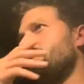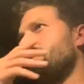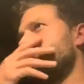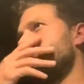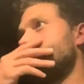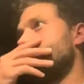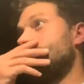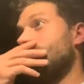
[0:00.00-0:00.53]
It's
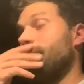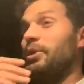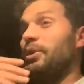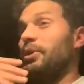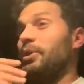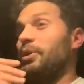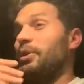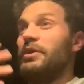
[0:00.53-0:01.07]
just
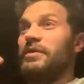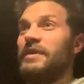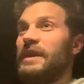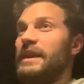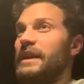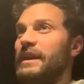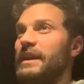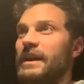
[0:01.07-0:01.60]

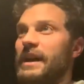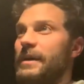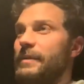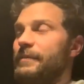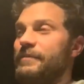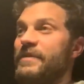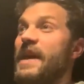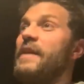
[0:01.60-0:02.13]
beautifully,
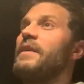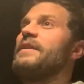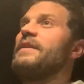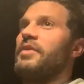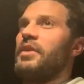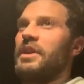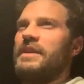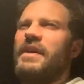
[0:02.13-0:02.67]
um, very
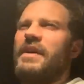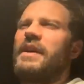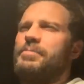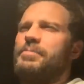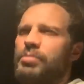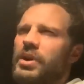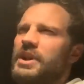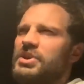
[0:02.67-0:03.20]
funny, very
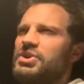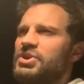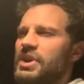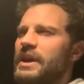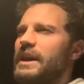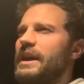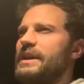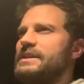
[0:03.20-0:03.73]
British, I
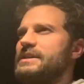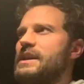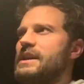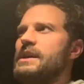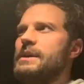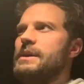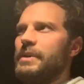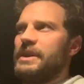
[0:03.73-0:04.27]
guess,
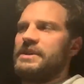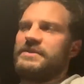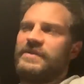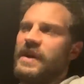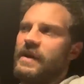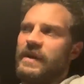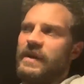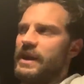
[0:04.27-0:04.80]
but it's
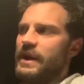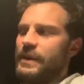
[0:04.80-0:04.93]
very,